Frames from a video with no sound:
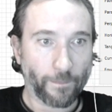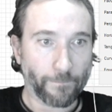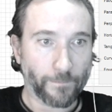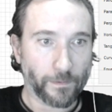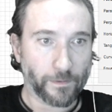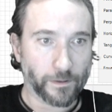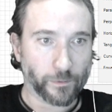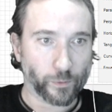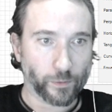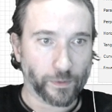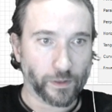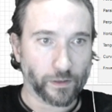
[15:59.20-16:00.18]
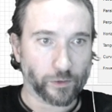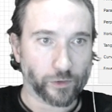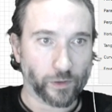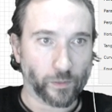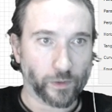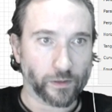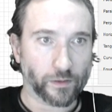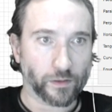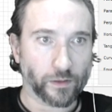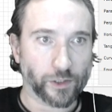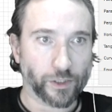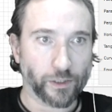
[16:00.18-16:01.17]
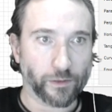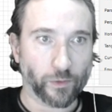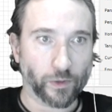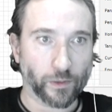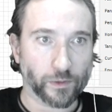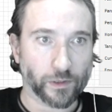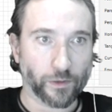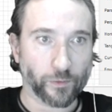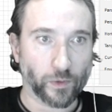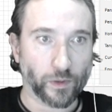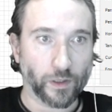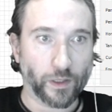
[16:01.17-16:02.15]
maybe this would have been an interesting way to achieve what I was going for.